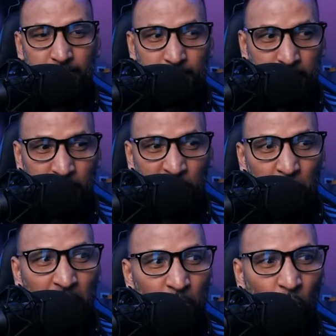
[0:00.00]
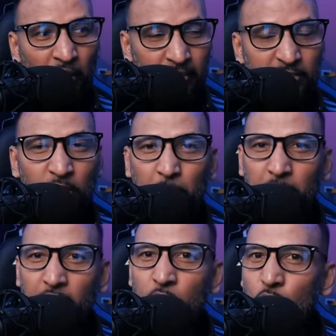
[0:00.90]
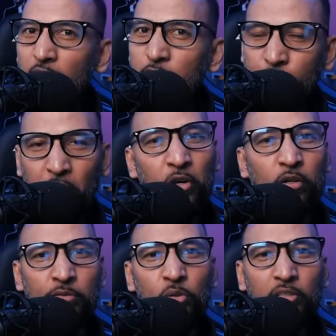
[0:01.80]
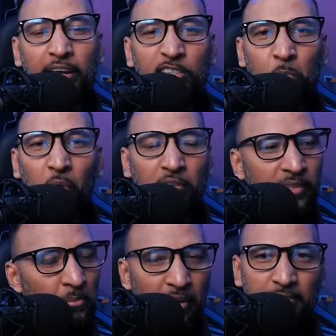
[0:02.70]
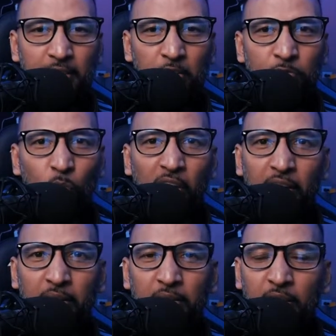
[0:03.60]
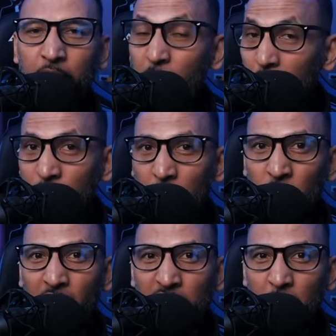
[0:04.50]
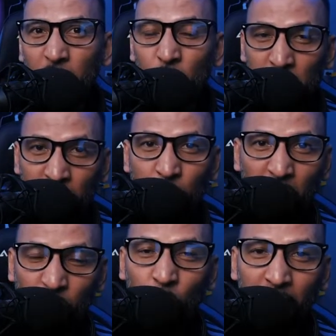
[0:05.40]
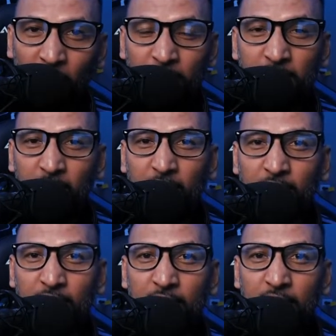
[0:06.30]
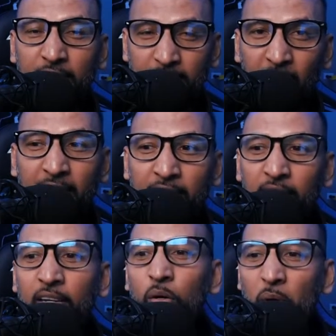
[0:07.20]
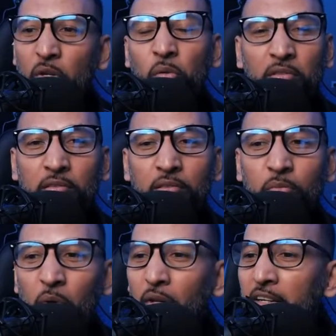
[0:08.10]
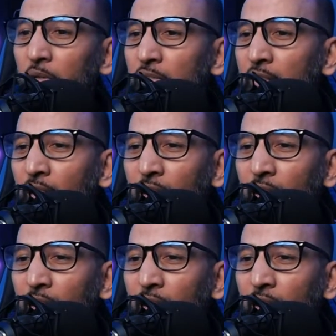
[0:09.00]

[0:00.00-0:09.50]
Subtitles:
just to bring up why they stopped, Houston is very hot, folks. I experienced it myself. People from Trinidad and Tobago think we know what hot sun is like. We don't. We really don't.